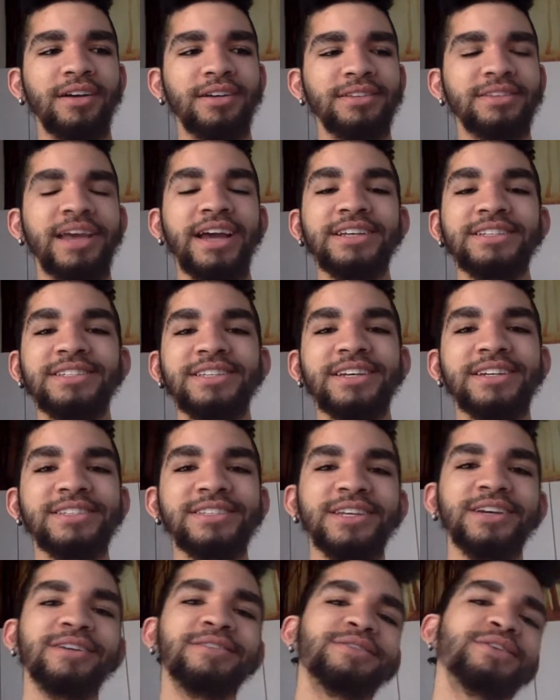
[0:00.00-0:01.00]
Day 6
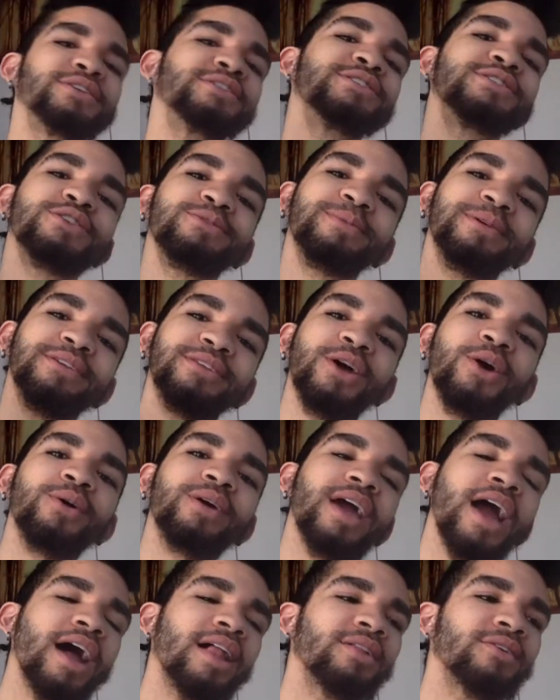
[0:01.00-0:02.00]
of consuming no
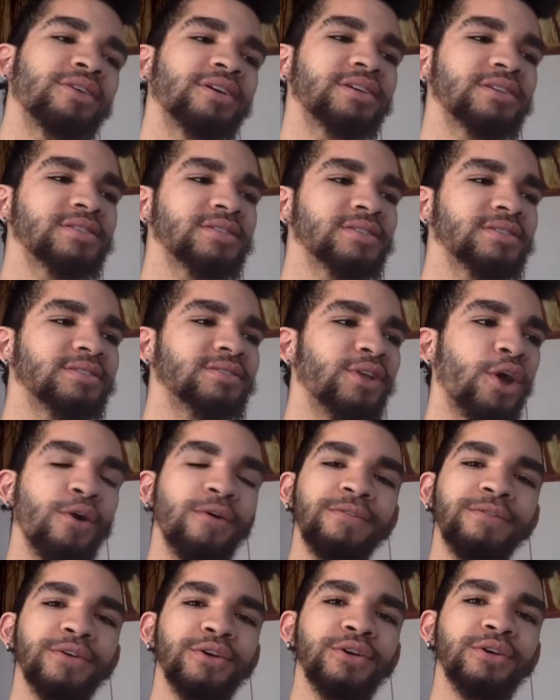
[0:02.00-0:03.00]
calories, no
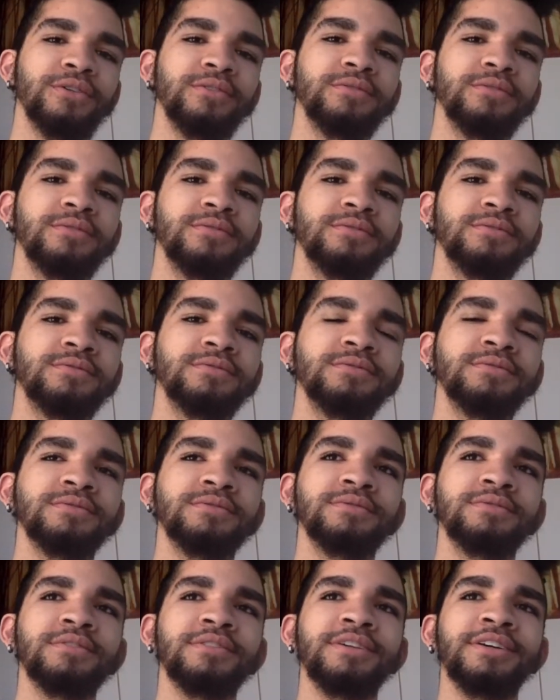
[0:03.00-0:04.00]
food,
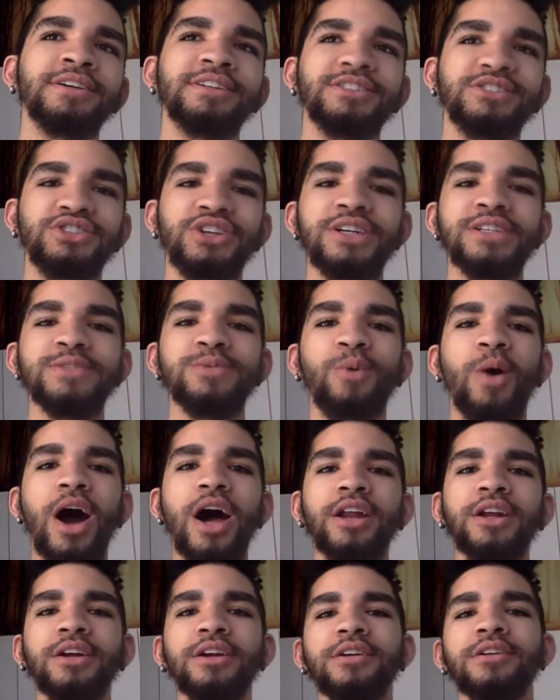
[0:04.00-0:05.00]
just
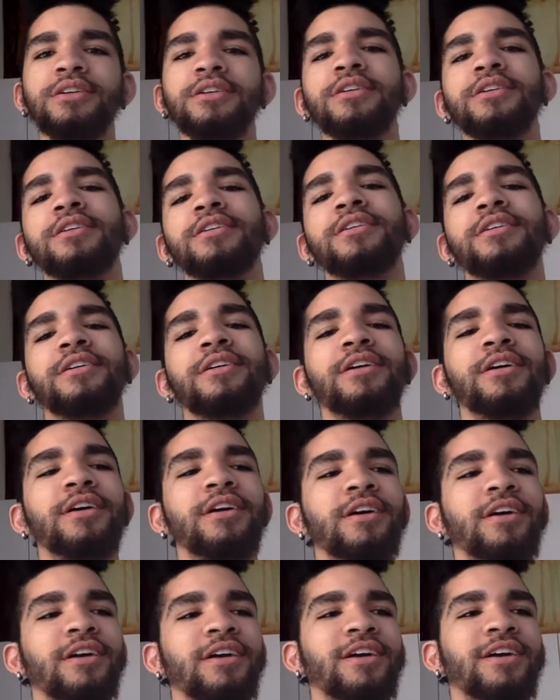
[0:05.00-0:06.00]
water.
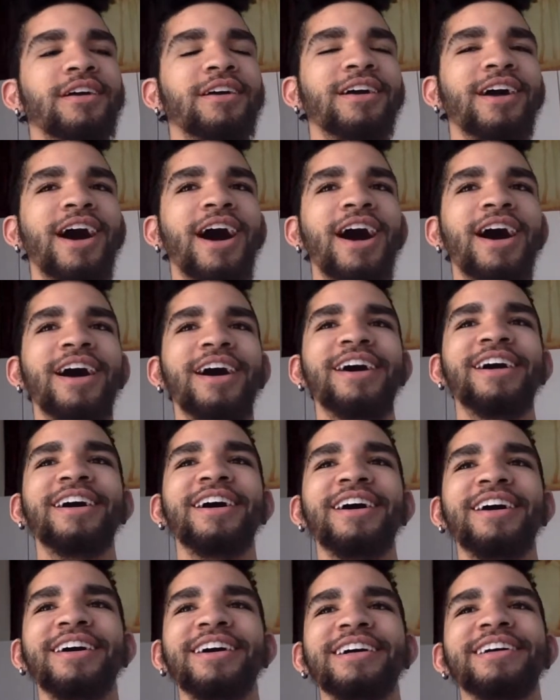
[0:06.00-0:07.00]

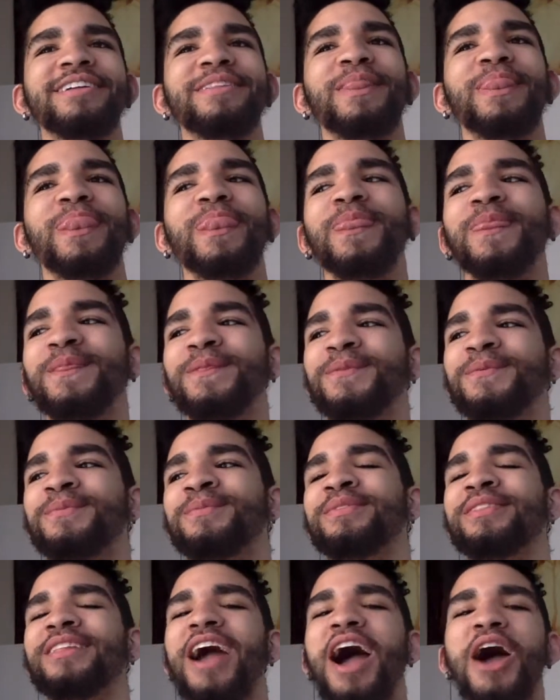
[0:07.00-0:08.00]
I
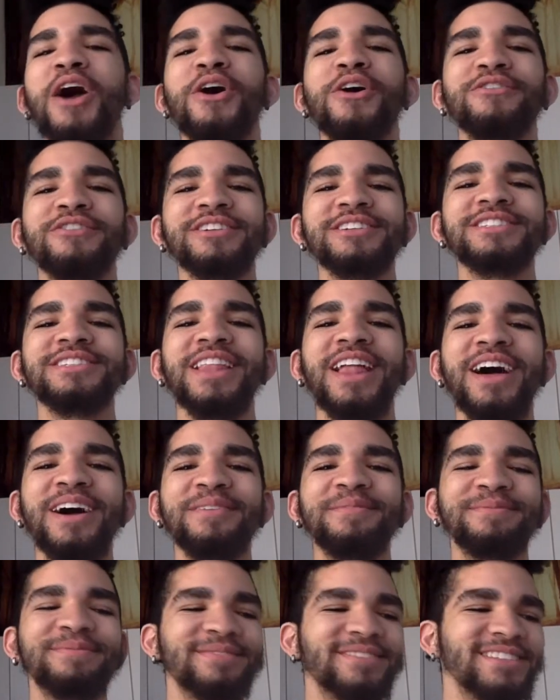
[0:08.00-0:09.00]

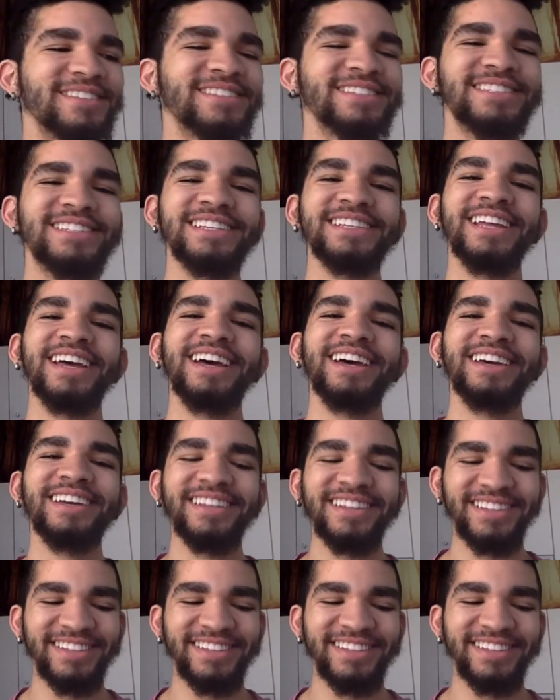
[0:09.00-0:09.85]
overslept today.